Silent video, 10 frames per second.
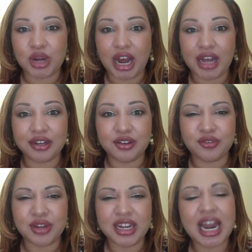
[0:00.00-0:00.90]
kind
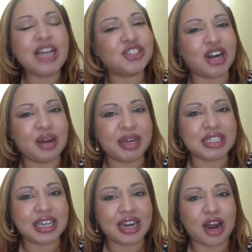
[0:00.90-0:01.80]
of not drying my
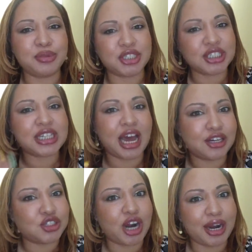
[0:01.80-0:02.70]
skin out, but just kind
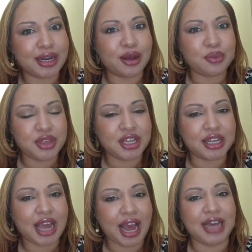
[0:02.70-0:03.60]
of drying up
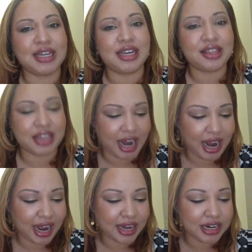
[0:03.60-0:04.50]
the acne that I
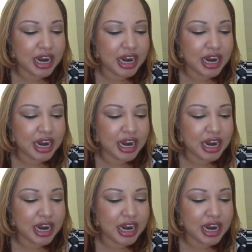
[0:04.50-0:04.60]
had.